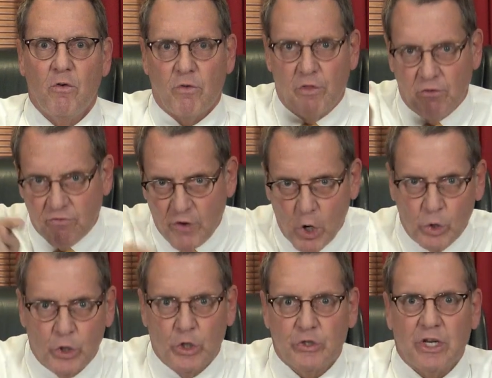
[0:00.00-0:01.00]
for the
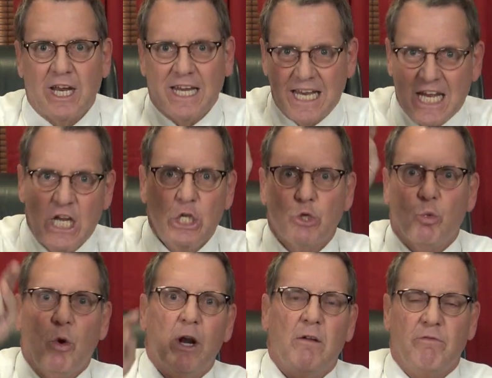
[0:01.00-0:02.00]
voters in each
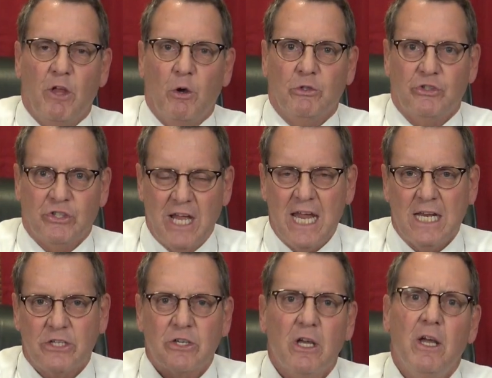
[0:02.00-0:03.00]
one of those
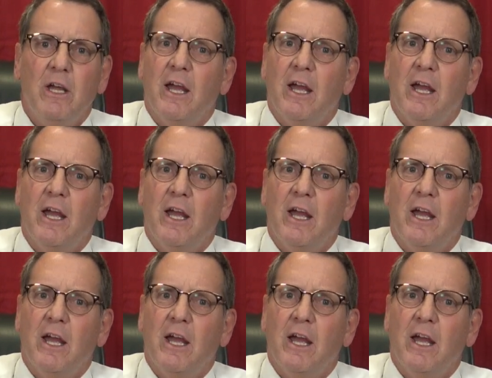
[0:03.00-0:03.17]
states.